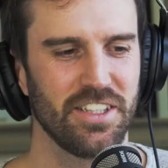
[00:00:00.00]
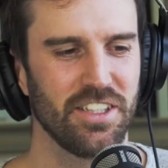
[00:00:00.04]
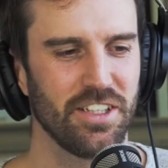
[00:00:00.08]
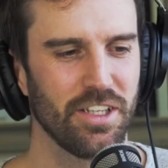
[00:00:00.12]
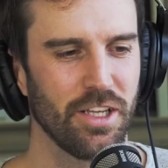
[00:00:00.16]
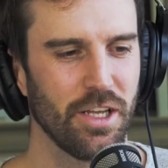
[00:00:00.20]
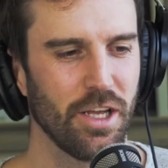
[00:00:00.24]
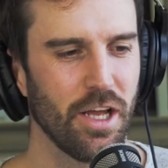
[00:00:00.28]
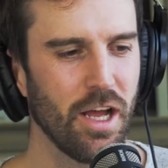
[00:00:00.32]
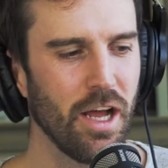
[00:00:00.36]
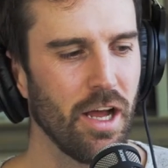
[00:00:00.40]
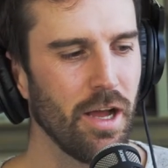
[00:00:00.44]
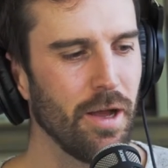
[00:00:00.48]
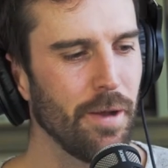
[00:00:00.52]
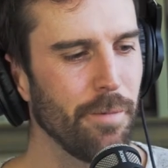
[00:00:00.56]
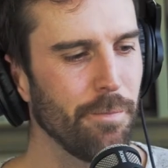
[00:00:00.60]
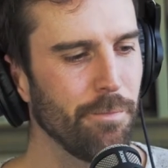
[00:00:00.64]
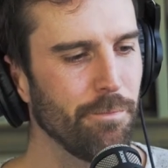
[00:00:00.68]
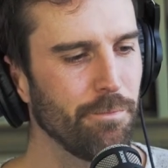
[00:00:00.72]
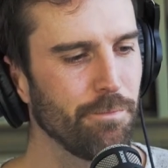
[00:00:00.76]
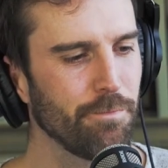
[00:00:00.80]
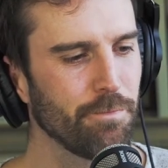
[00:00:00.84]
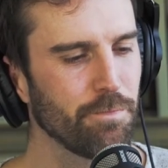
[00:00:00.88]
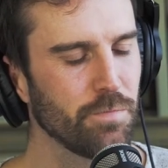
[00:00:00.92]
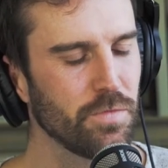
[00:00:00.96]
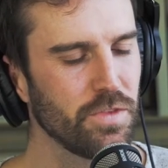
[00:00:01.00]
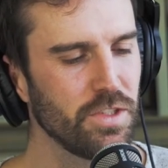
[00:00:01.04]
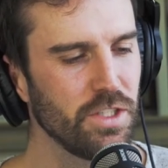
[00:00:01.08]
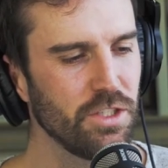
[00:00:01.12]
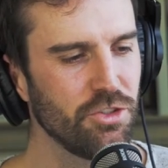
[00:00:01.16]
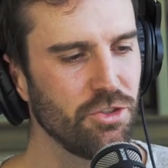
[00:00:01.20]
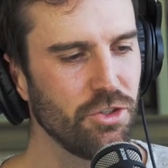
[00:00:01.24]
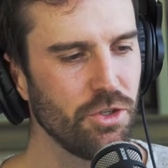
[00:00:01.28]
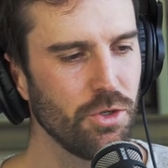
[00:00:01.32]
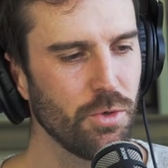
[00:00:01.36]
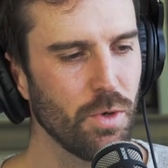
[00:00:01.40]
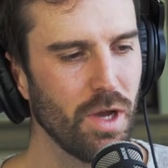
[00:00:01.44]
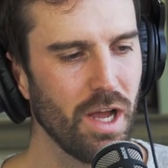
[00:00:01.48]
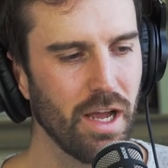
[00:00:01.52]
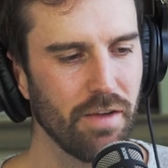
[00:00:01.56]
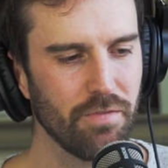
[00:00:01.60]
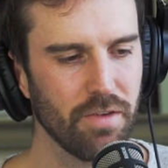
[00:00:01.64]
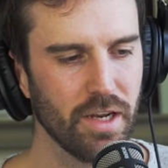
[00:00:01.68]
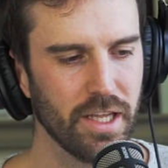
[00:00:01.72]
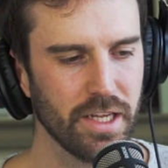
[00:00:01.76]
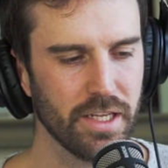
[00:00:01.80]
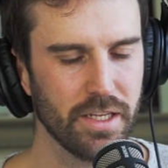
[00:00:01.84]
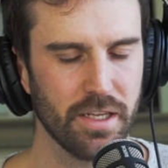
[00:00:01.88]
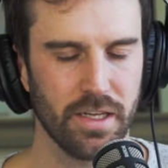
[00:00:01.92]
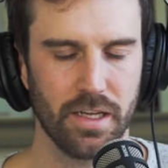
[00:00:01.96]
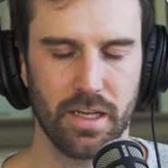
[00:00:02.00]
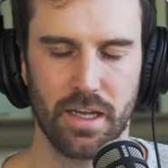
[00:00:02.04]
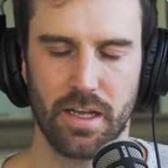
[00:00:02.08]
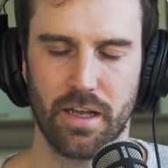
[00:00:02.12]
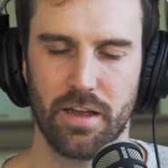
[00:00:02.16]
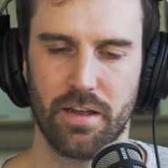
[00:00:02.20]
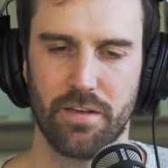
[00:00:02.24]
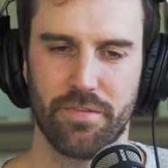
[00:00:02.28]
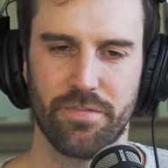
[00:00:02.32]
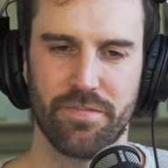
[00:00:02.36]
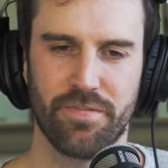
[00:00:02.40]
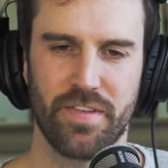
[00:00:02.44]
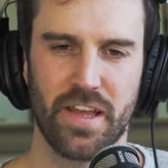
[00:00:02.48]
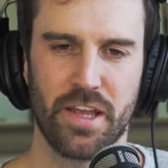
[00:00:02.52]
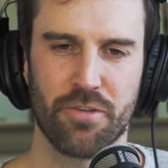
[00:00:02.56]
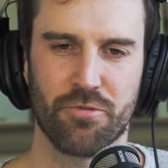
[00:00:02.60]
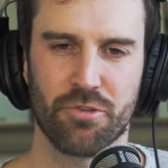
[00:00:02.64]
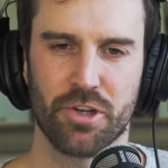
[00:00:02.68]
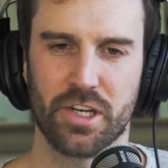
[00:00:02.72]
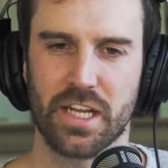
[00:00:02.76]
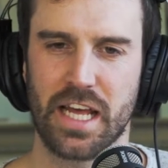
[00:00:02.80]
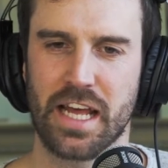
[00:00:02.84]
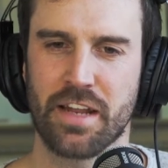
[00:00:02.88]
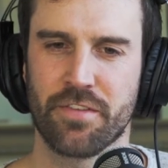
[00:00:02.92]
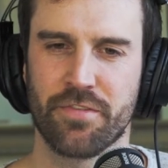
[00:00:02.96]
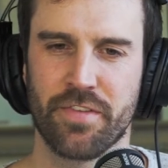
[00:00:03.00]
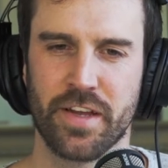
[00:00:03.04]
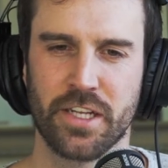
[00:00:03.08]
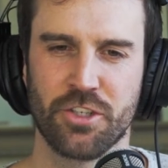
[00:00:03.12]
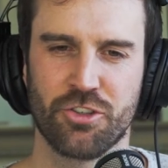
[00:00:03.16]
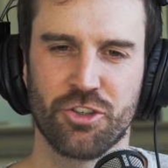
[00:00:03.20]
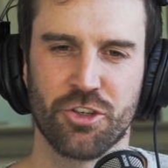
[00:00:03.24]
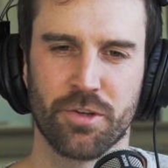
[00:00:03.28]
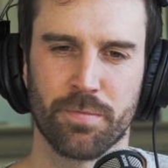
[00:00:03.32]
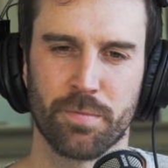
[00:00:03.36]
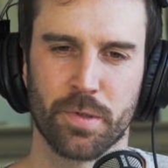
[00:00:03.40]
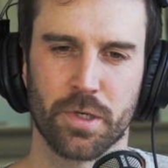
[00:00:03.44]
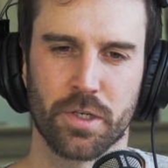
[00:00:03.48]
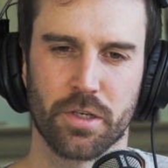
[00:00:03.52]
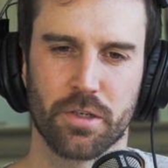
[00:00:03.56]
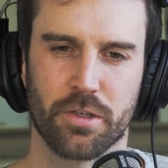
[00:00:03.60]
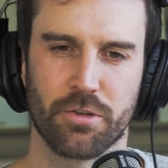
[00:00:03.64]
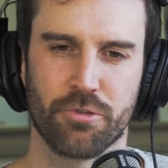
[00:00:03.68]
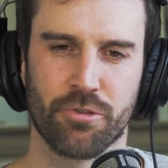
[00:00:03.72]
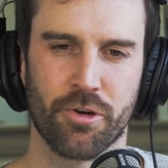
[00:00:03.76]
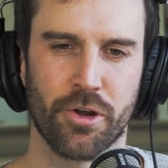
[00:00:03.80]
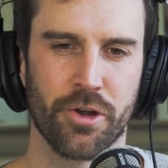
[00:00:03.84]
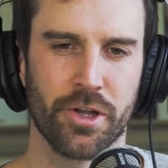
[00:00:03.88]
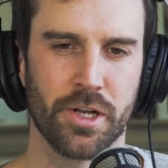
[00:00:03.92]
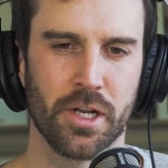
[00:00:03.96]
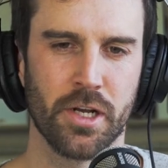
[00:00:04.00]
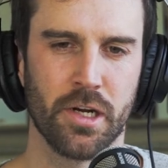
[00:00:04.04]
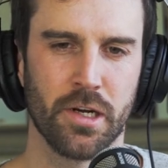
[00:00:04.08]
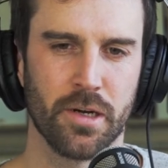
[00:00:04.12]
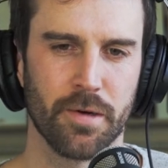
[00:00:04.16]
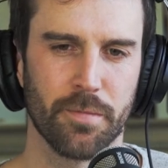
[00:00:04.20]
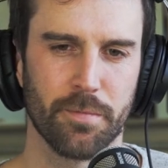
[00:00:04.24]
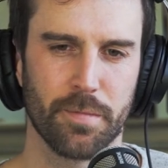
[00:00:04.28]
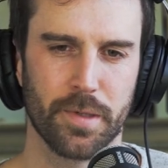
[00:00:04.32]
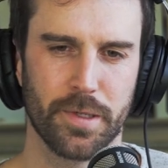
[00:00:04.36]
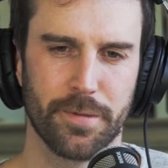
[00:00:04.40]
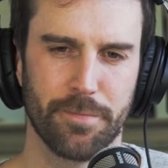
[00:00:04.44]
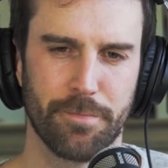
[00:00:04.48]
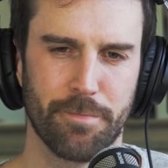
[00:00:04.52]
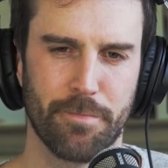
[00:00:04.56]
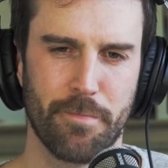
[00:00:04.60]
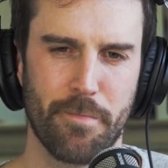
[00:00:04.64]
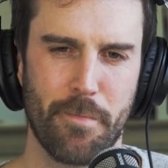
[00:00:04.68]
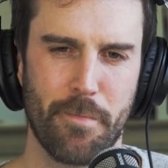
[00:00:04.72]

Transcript: did, um, did you have like a favorite adventure book growing up?